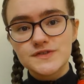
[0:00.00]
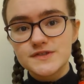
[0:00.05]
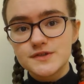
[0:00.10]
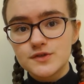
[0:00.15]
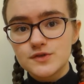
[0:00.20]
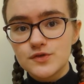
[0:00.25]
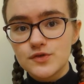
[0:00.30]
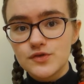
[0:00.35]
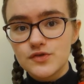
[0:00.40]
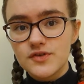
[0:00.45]

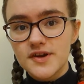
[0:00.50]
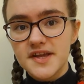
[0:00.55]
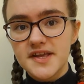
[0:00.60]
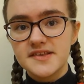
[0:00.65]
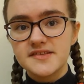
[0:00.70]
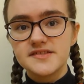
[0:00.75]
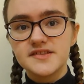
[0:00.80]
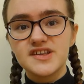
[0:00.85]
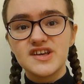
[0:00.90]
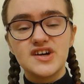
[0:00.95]

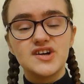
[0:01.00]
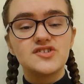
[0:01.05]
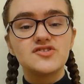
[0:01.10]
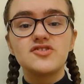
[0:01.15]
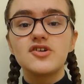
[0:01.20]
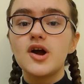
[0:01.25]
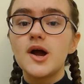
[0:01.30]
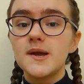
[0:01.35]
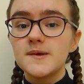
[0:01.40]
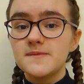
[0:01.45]
stories,
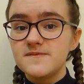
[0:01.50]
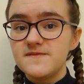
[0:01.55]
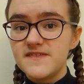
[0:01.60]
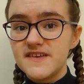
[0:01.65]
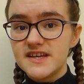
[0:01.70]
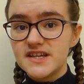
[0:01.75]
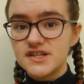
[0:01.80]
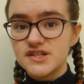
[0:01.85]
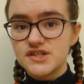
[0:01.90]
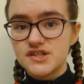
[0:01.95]
crime
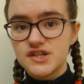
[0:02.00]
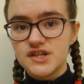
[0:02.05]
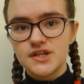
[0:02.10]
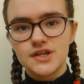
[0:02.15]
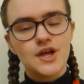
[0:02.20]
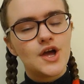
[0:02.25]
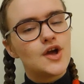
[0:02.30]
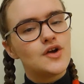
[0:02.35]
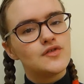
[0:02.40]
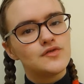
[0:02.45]

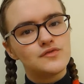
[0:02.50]
fiction,